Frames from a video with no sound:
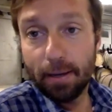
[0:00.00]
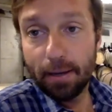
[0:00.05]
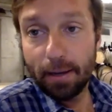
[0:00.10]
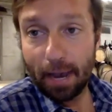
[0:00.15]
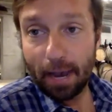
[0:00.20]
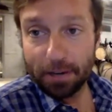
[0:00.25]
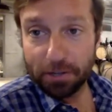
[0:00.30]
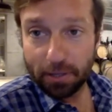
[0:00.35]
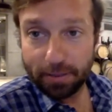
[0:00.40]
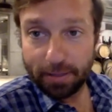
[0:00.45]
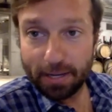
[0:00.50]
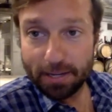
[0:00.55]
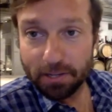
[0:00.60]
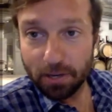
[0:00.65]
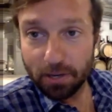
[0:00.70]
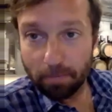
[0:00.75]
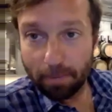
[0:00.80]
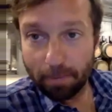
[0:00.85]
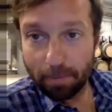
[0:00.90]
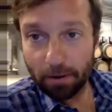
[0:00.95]
Actually, these are
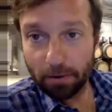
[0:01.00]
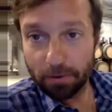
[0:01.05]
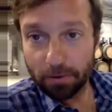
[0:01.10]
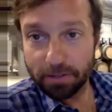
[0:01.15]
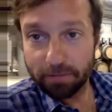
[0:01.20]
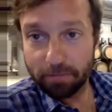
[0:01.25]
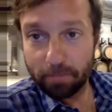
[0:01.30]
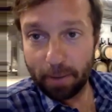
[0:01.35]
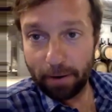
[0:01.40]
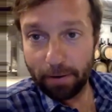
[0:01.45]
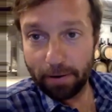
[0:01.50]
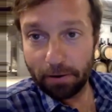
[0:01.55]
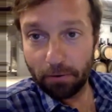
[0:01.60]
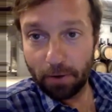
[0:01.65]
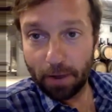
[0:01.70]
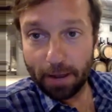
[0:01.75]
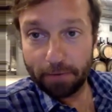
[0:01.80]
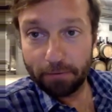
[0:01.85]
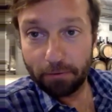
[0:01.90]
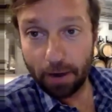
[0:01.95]
barrels of pairing
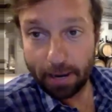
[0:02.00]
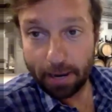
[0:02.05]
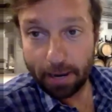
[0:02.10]
red right